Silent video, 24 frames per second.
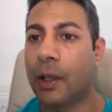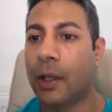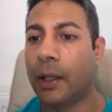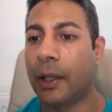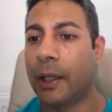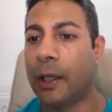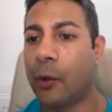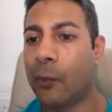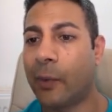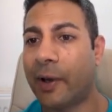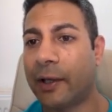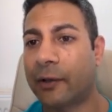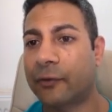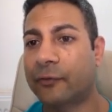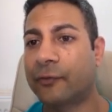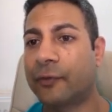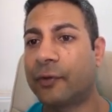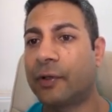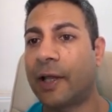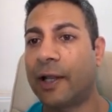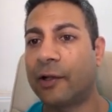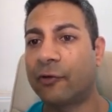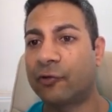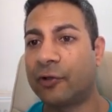earwax
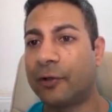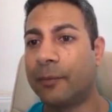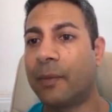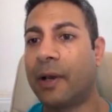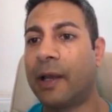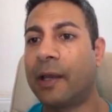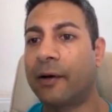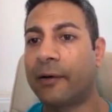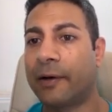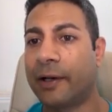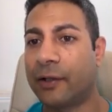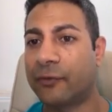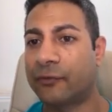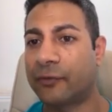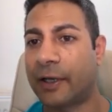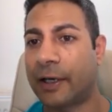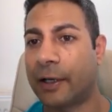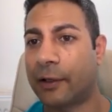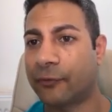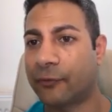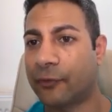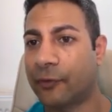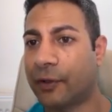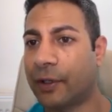naturally migrates
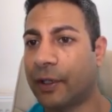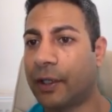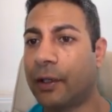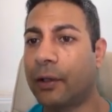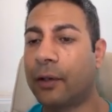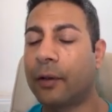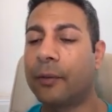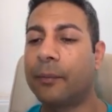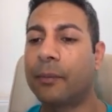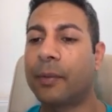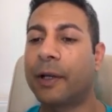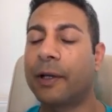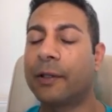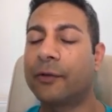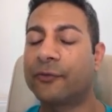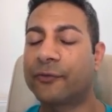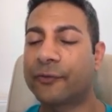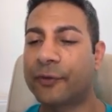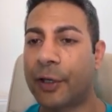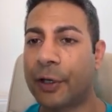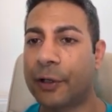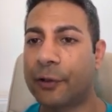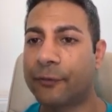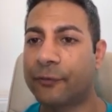out of the ear by
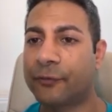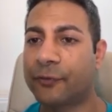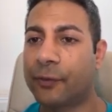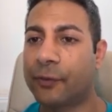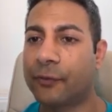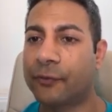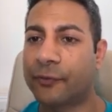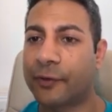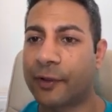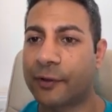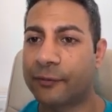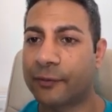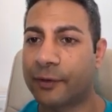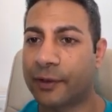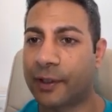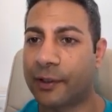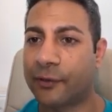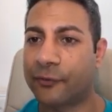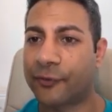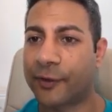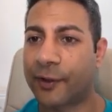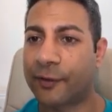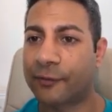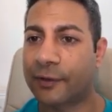itself, so it's ear
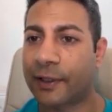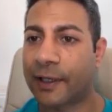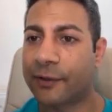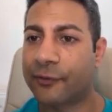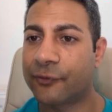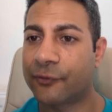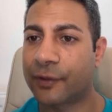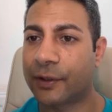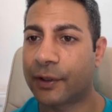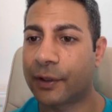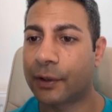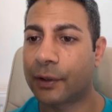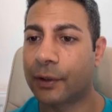self-cleansing.